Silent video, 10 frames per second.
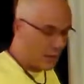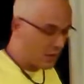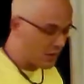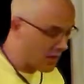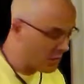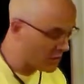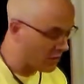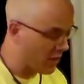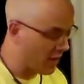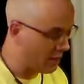Now when it comes
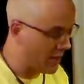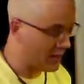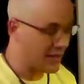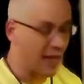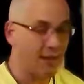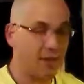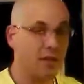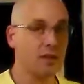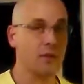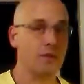to crock pots, I
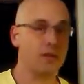have to tell you,